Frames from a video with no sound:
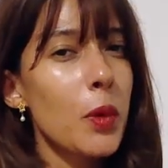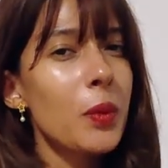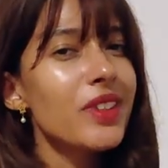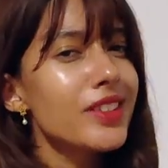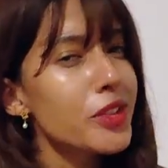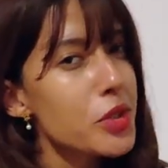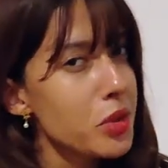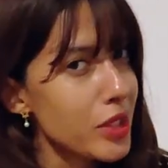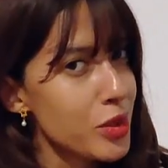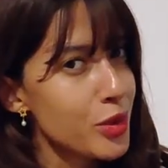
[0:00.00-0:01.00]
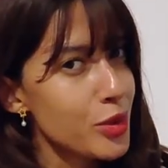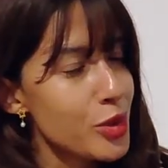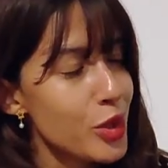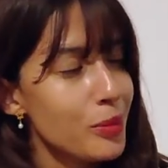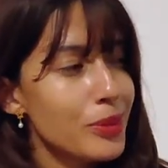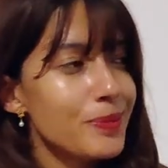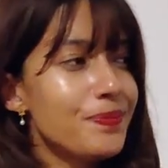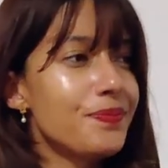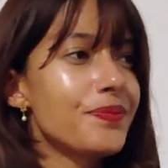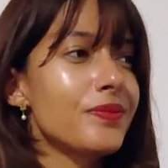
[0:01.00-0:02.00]
with a situationship,
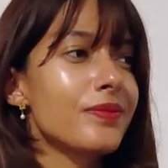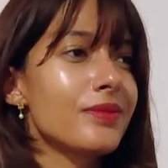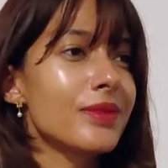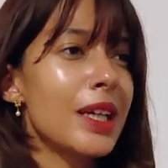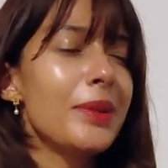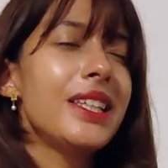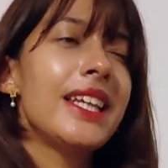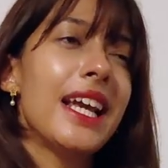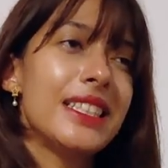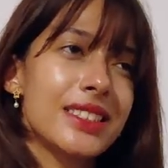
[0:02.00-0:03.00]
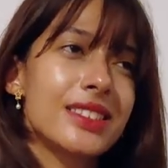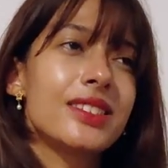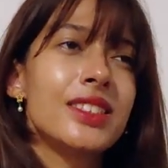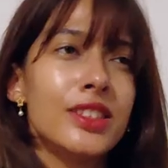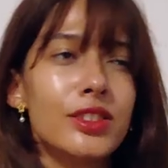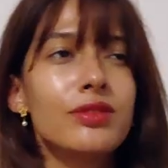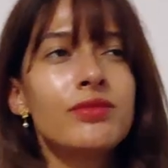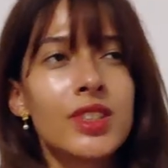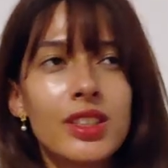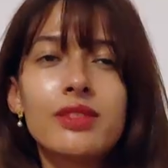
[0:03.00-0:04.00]
I mean, yes,
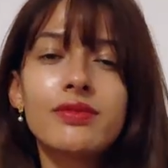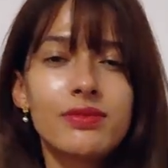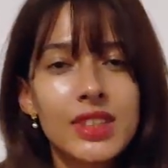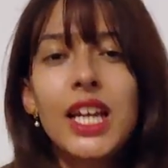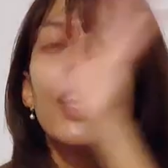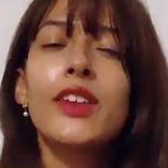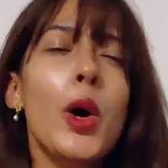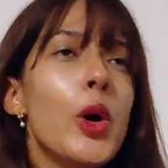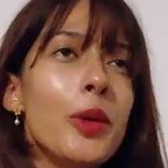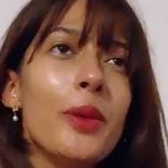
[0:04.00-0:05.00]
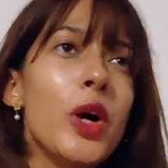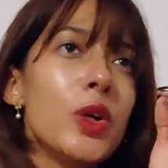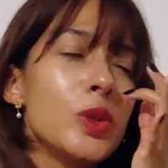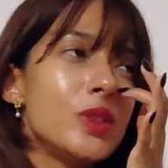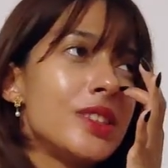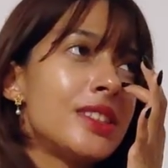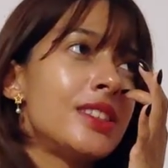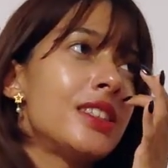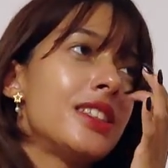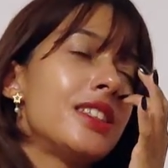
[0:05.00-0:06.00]
you know, hormones,
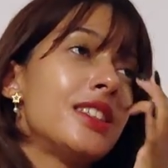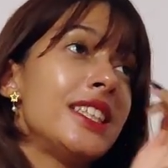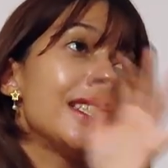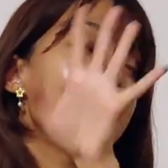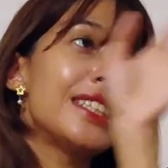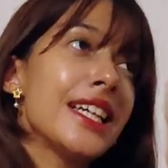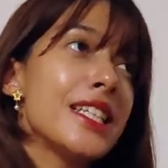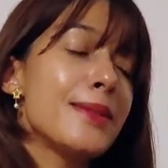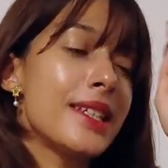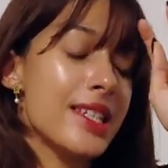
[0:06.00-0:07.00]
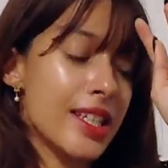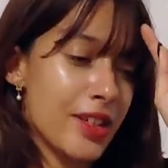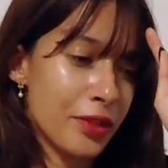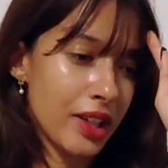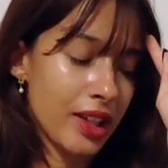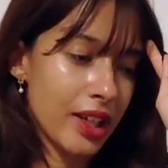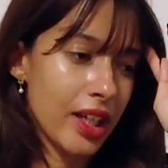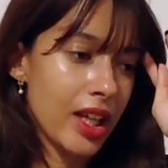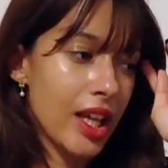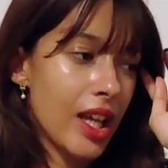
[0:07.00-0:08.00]
the excitement and
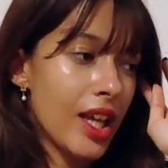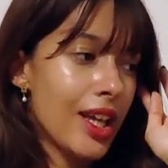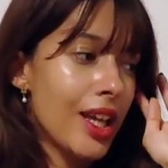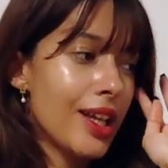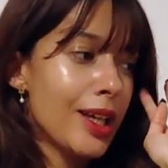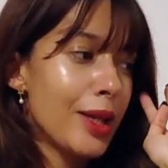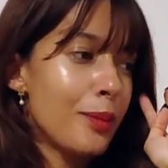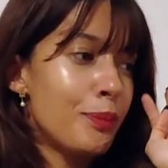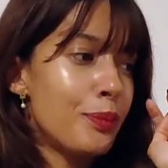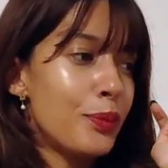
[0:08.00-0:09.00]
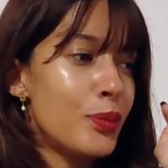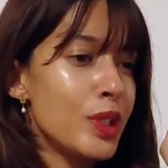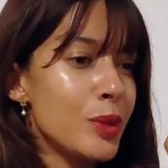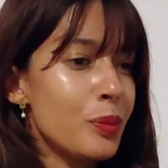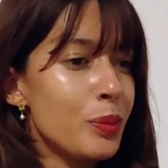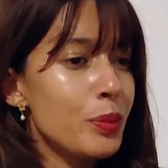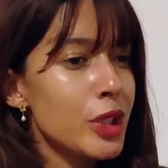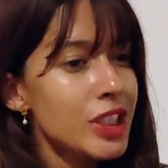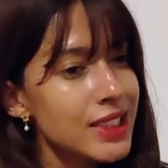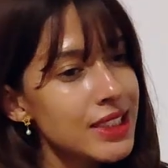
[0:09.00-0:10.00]
everything. But
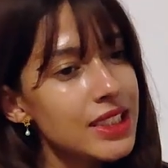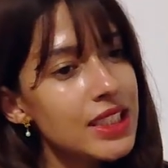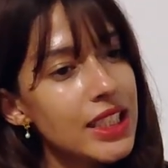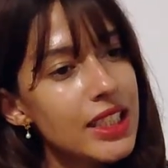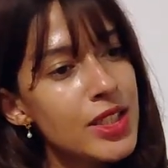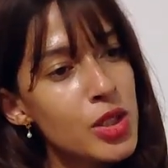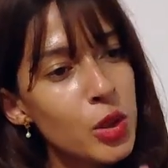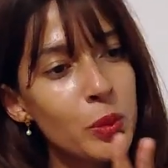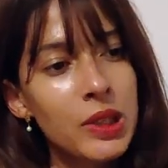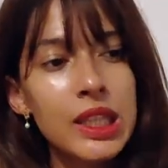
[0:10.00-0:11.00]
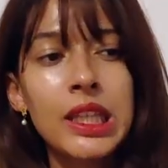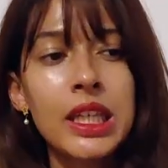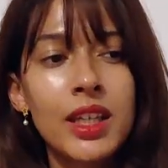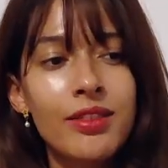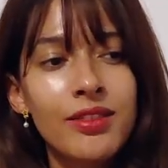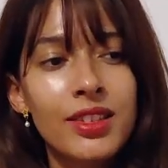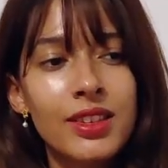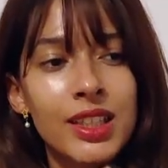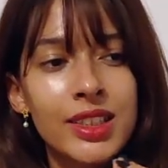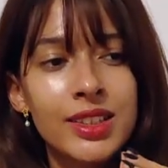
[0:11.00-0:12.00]
personally, I do believe
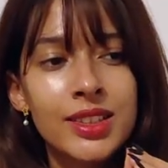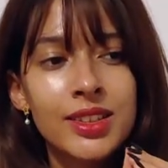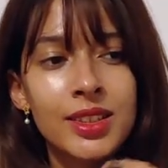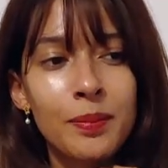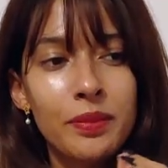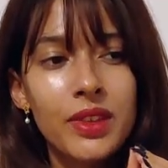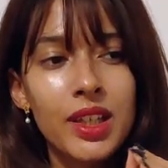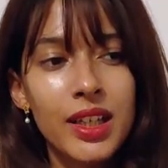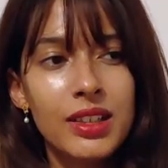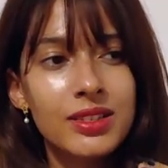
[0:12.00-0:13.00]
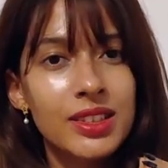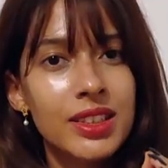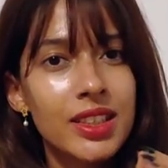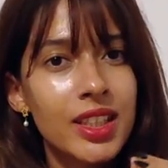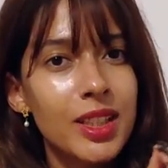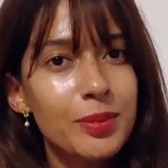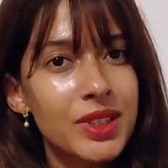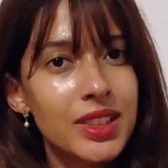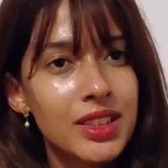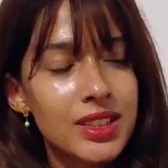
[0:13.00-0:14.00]
that something else that
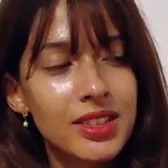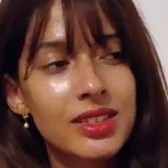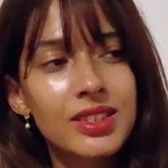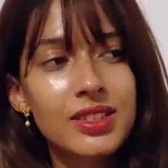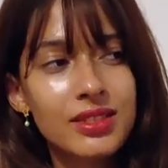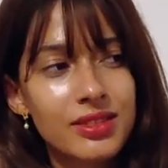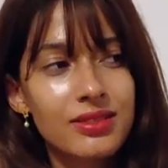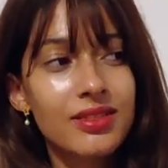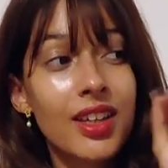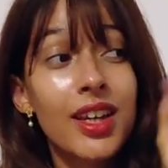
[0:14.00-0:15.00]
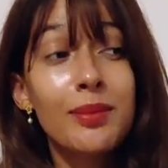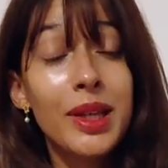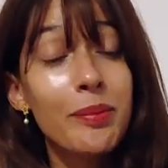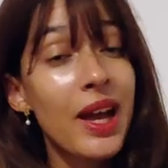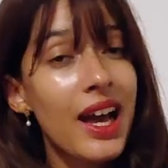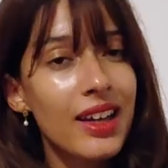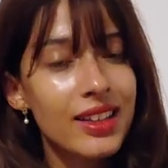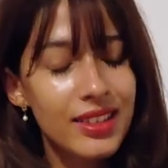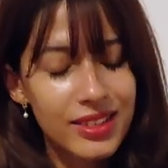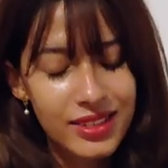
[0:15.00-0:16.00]
keeps us coming
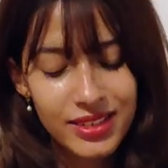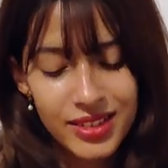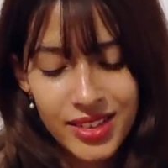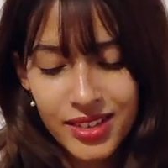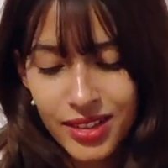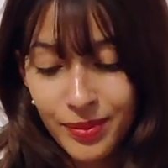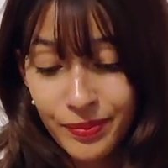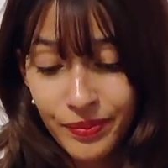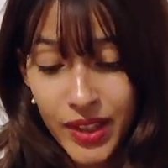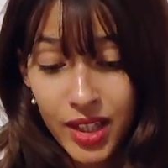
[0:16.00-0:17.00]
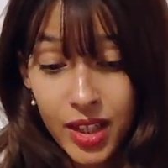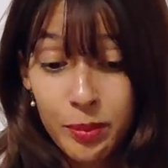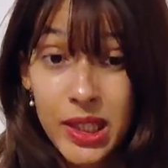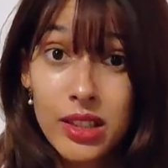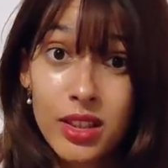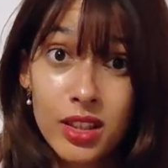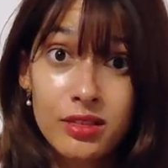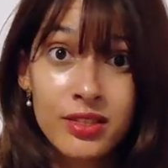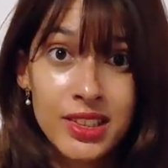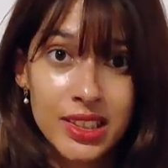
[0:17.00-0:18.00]
back to them, be it, you
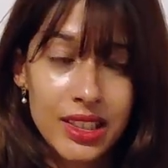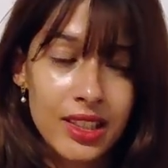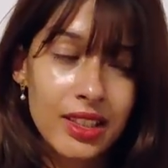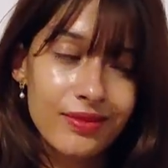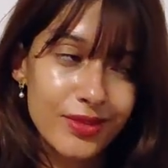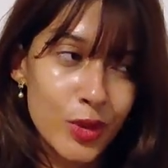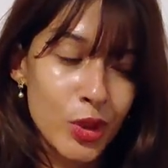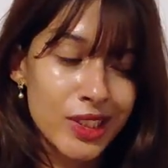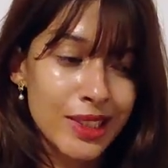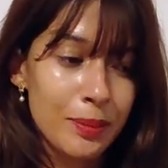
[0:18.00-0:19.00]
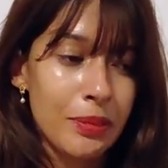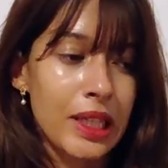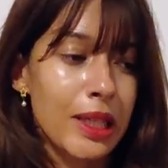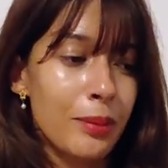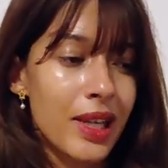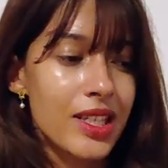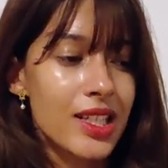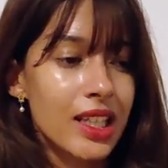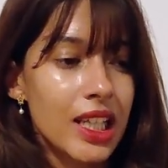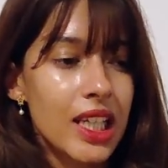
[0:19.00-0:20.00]
know, physically or simply
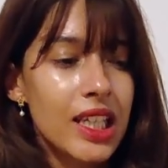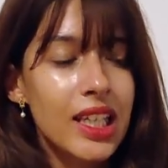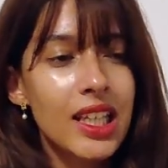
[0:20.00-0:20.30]
mentally,